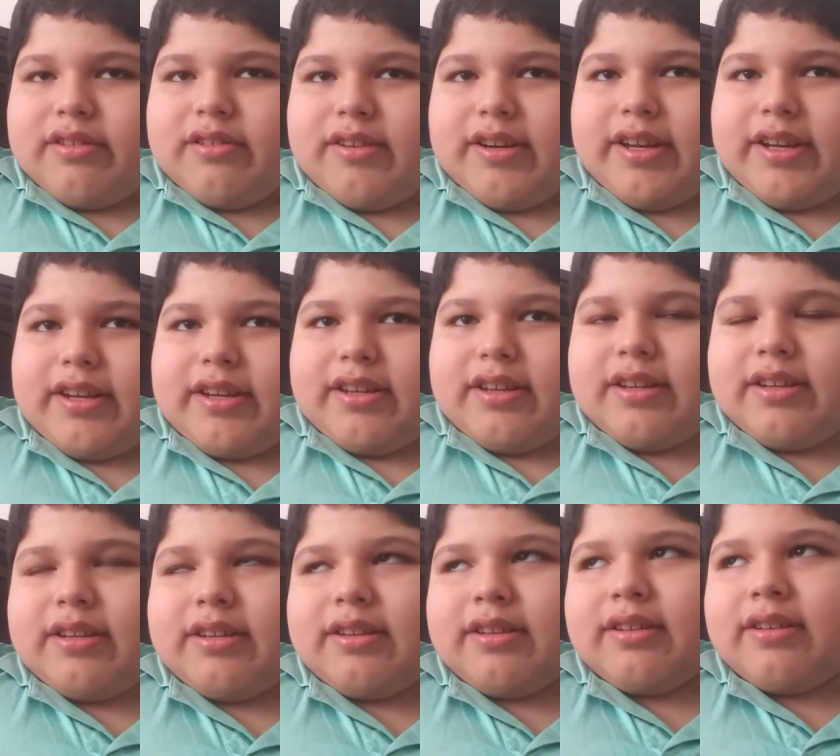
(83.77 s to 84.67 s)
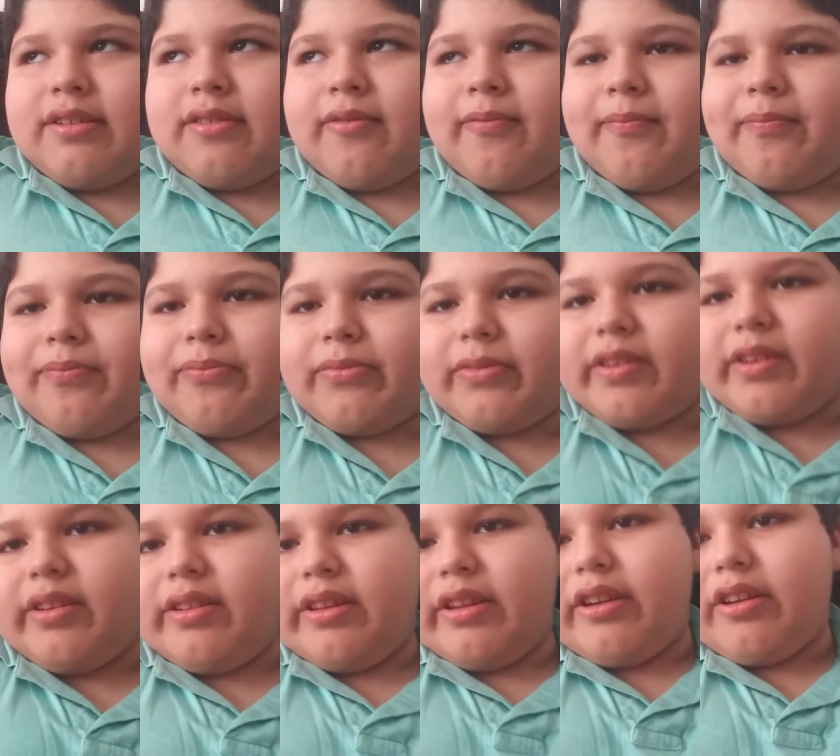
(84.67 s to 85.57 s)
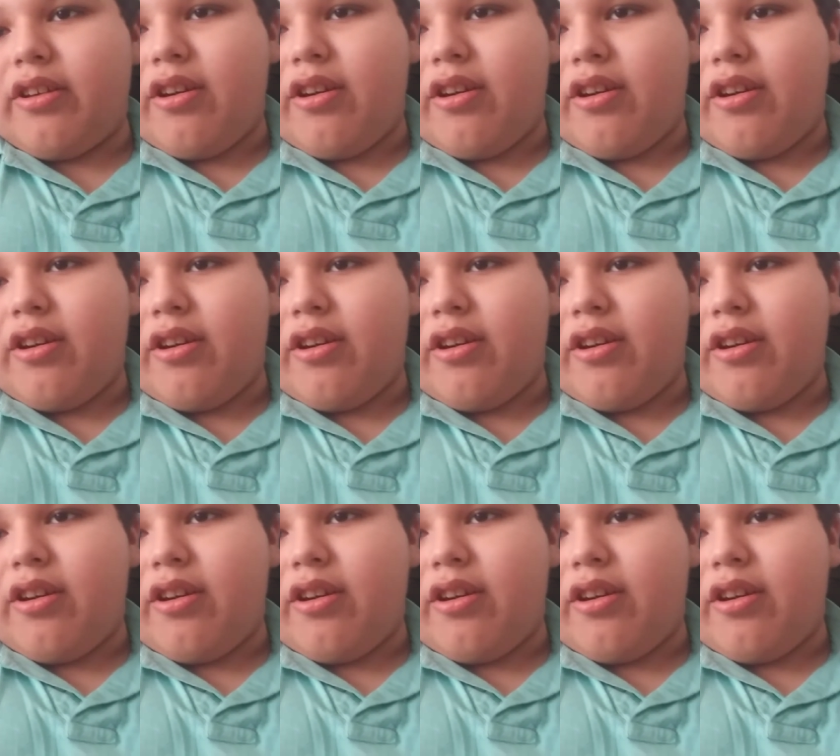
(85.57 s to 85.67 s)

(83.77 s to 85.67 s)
Like the